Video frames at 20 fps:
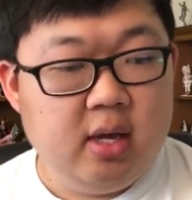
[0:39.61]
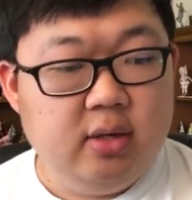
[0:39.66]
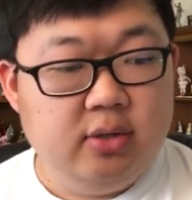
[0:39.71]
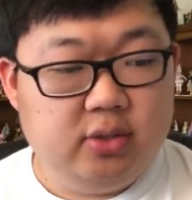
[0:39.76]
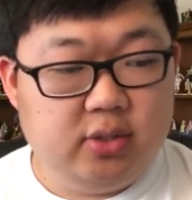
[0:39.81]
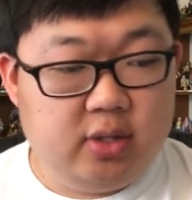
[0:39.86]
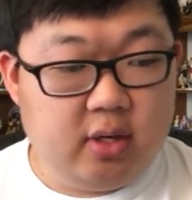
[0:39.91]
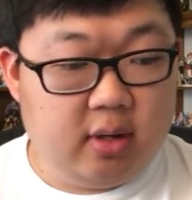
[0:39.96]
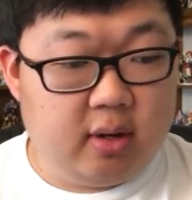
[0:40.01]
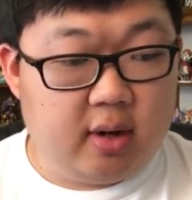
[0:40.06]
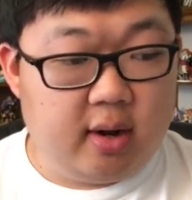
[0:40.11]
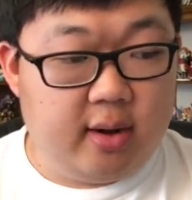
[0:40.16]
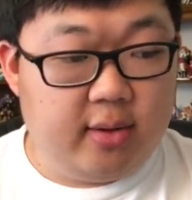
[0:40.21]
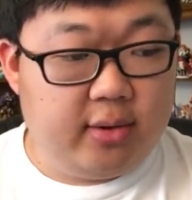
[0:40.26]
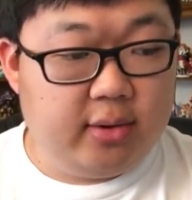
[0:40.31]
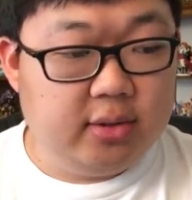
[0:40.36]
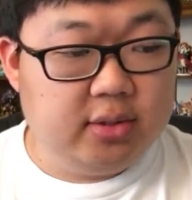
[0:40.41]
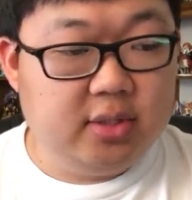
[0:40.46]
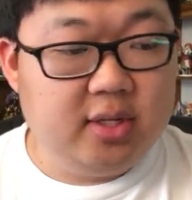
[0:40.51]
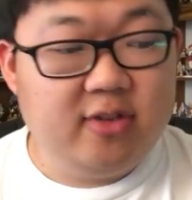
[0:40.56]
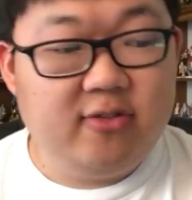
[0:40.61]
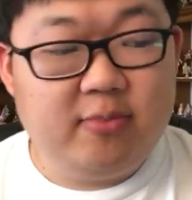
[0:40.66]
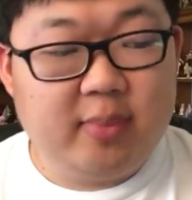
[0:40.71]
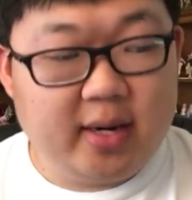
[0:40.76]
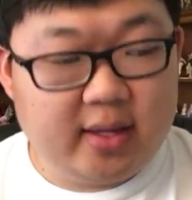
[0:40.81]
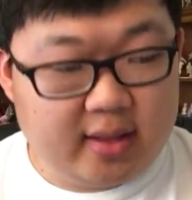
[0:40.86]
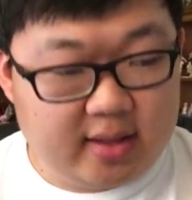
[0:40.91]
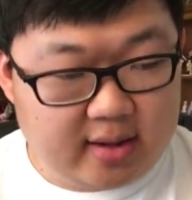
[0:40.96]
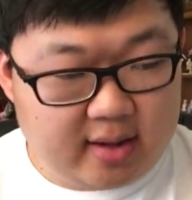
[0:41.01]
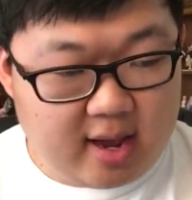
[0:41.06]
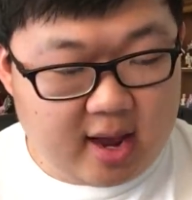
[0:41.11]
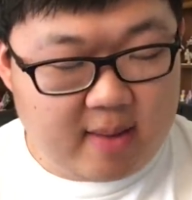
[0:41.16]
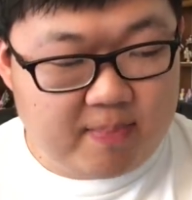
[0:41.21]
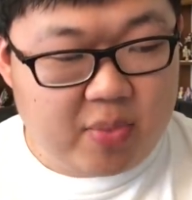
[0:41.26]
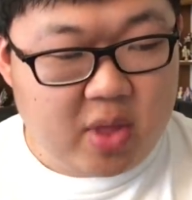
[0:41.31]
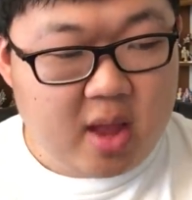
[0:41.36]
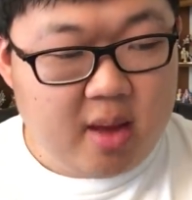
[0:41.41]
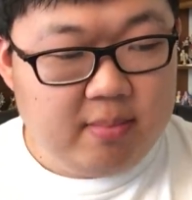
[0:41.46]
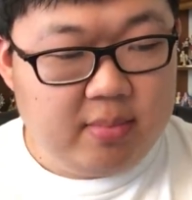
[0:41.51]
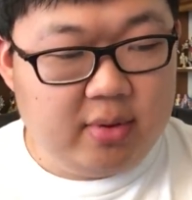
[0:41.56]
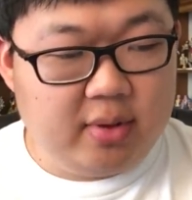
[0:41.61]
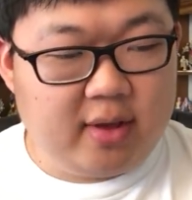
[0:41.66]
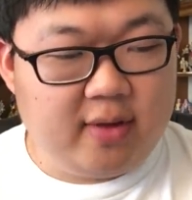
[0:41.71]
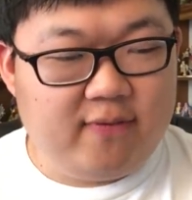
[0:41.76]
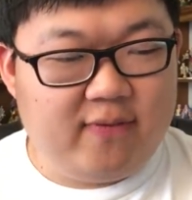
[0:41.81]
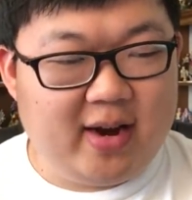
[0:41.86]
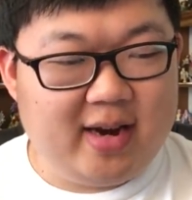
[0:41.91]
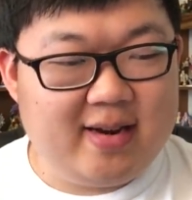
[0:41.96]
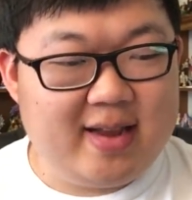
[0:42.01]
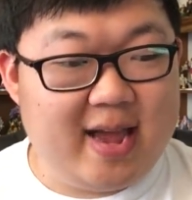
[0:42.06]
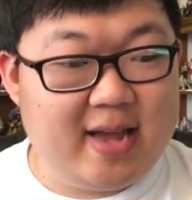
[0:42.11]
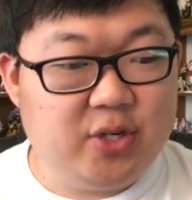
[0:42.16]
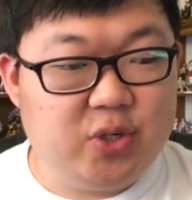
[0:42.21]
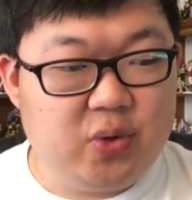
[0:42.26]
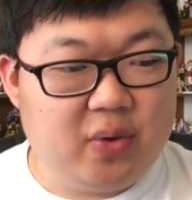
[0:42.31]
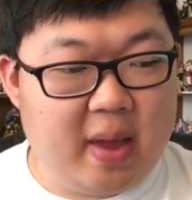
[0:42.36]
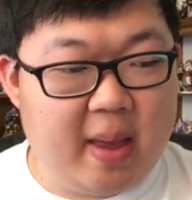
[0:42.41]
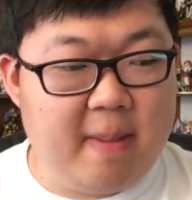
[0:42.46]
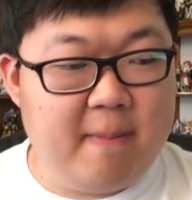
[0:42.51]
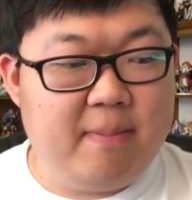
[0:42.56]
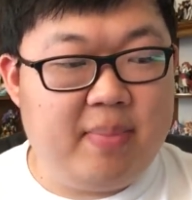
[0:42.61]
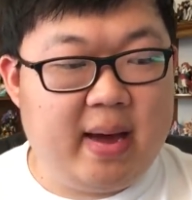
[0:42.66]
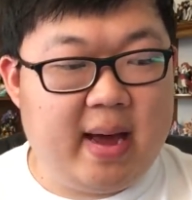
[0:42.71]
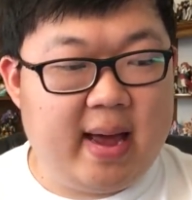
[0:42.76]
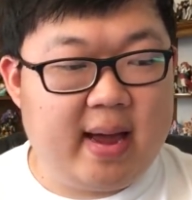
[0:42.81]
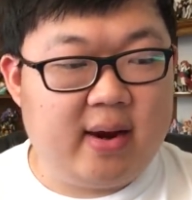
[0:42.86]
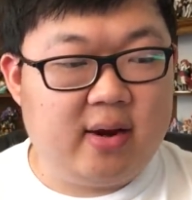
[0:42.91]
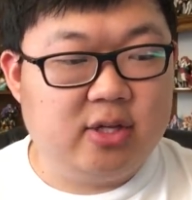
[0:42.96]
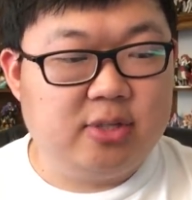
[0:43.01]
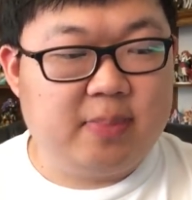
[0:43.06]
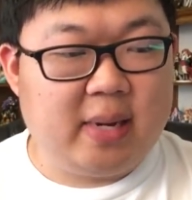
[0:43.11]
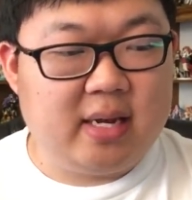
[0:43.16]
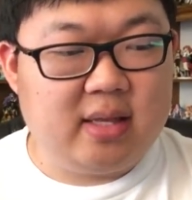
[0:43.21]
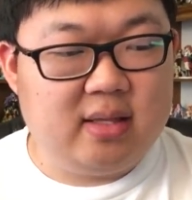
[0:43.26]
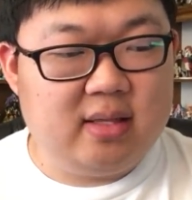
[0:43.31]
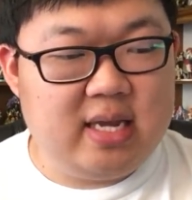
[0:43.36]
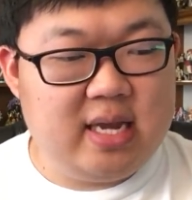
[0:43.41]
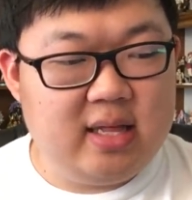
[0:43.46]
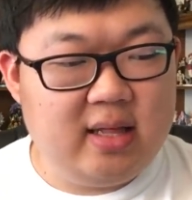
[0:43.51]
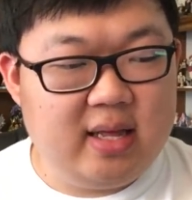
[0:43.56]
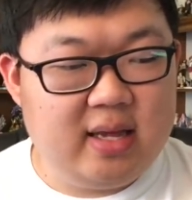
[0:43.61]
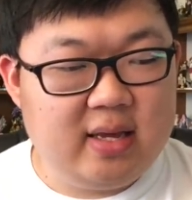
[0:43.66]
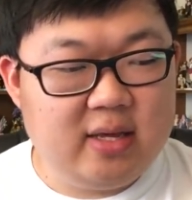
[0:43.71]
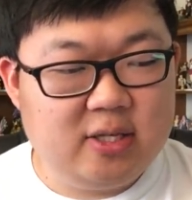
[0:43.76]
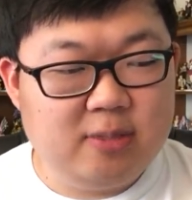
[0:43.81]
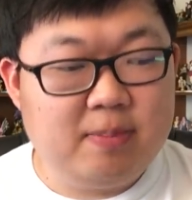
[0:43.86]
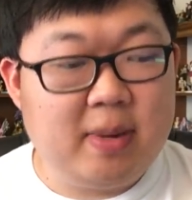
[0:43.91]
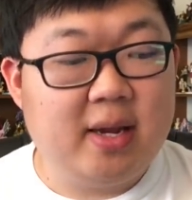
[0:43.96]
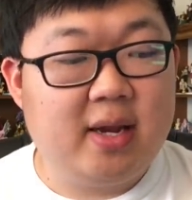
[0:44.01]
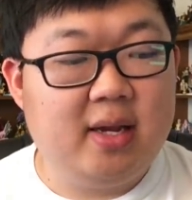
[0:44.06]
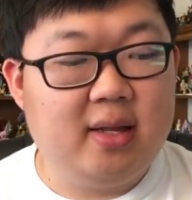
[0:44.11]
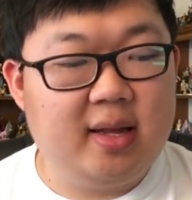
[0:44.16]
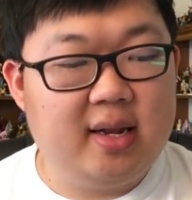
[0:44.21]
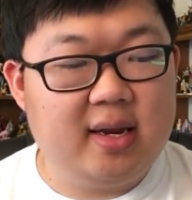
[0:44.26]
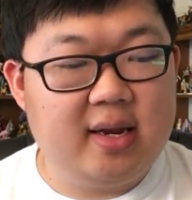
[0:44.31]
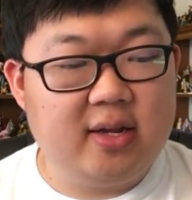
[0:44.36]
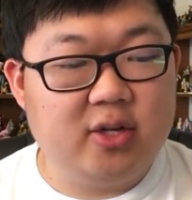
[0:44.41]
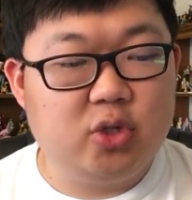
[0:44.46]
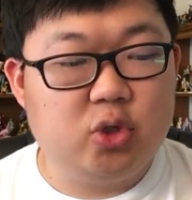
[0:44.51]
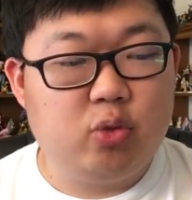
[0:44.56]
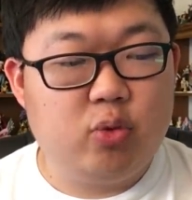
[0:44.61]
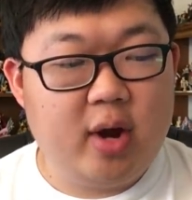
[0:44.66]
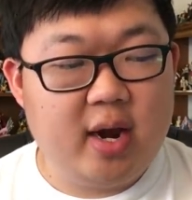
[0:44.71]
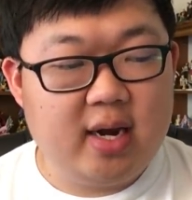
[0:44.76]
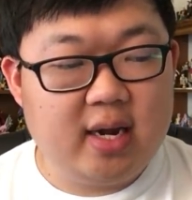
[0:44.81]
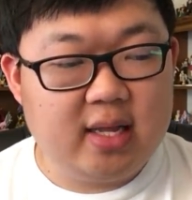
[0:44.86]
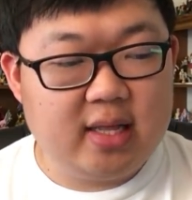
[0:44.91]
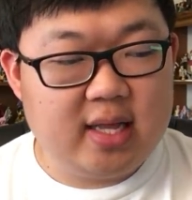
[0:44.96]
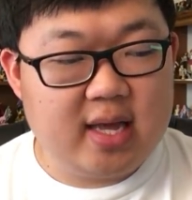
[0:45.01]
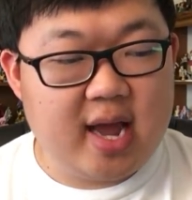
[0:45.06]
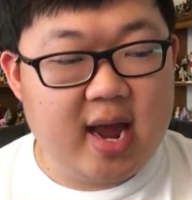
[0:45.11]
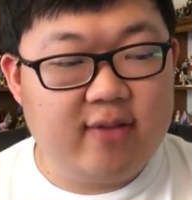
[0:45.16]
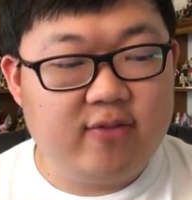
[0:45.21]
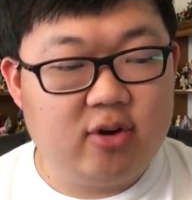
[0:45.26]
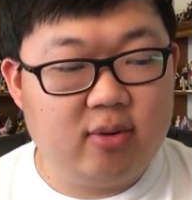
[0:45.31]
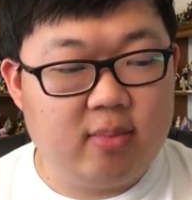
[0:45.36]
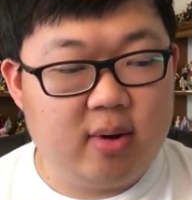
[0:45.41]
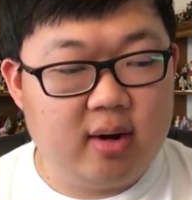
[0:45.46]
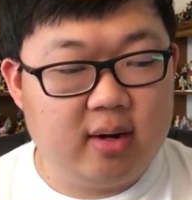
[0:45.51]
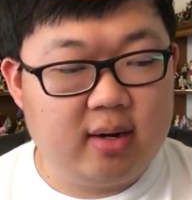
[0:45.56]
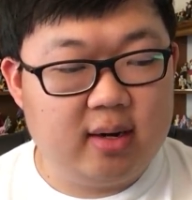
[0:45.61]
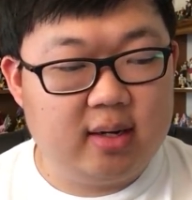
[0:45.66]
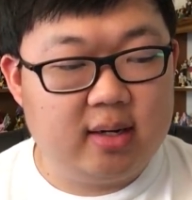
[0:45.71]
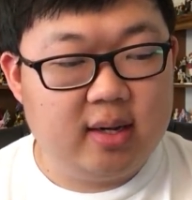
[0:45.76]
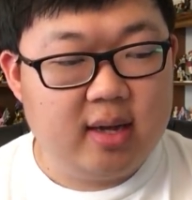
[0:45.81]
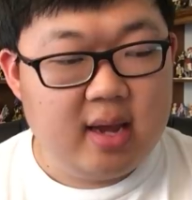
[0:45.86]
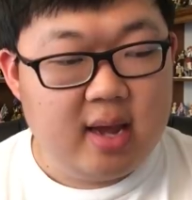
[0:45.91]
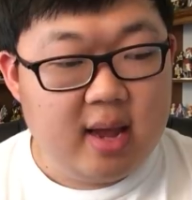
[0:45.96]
Still, others live by the game, building financial empires by dealing, speculating, and trading in the aftermarket.